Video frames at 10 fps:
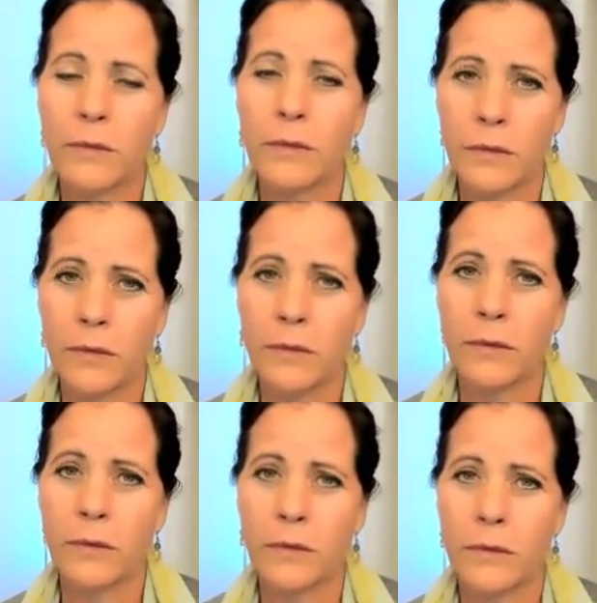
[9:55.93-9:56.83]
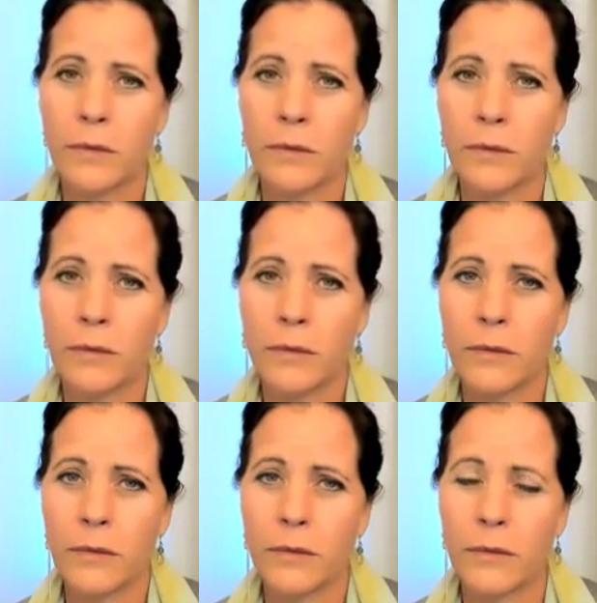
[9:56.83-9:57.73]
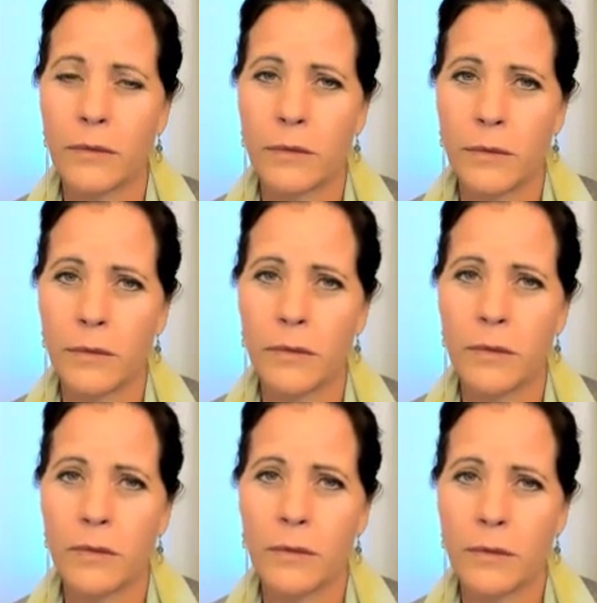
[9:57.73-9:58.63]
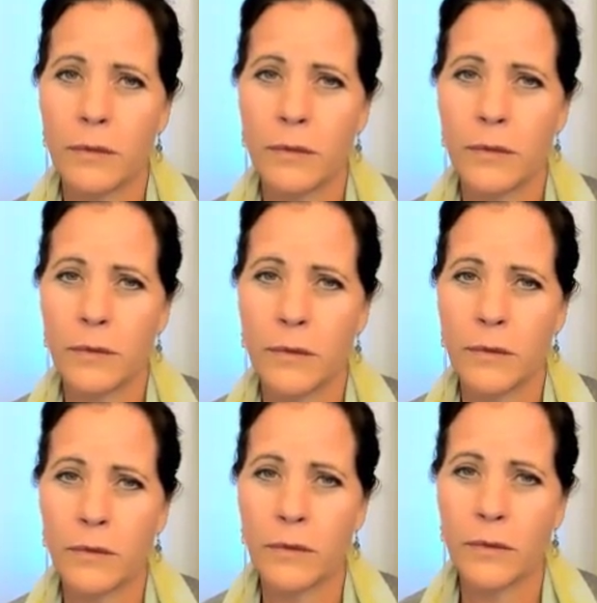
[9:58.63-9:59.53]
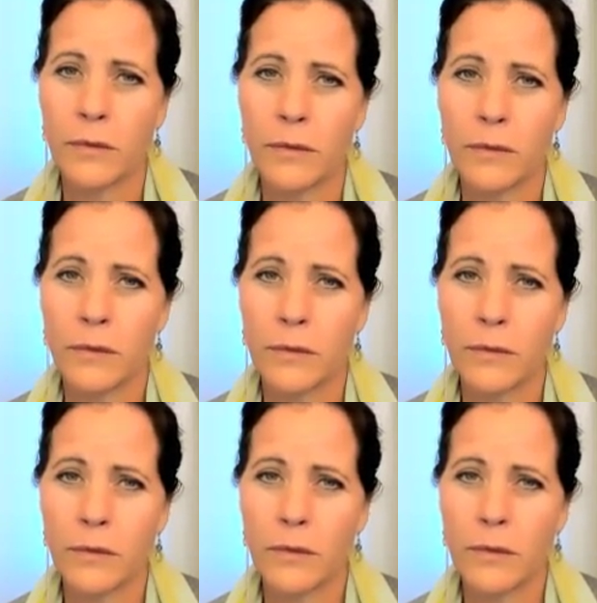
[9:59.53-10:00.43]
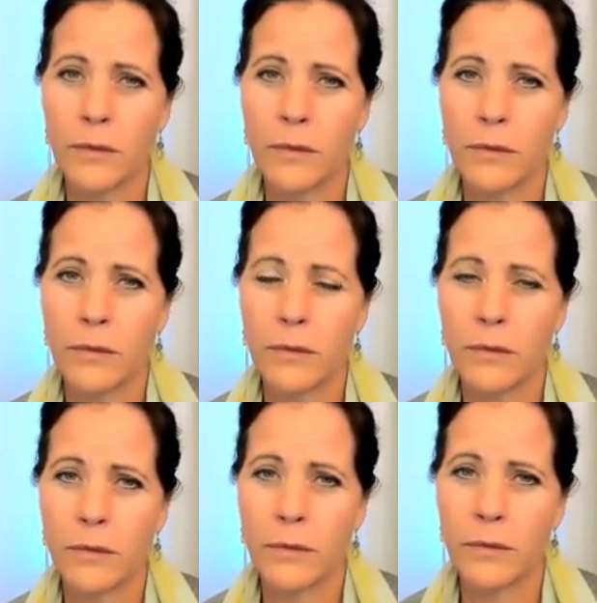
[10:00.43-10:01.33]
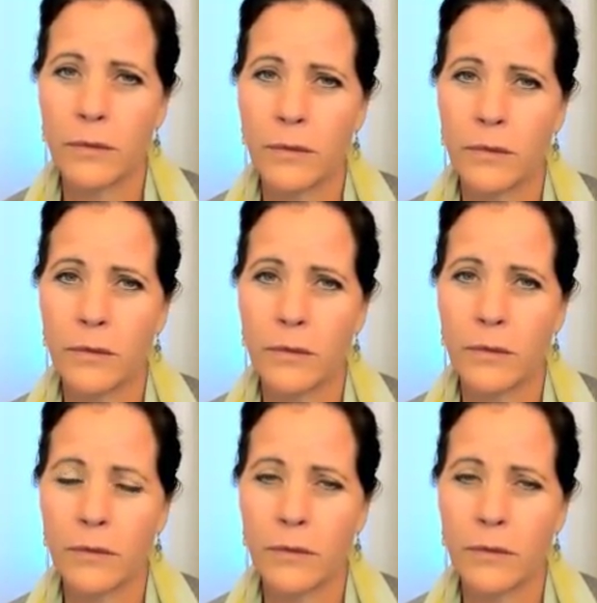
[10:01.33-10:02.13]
The person shown says nothing.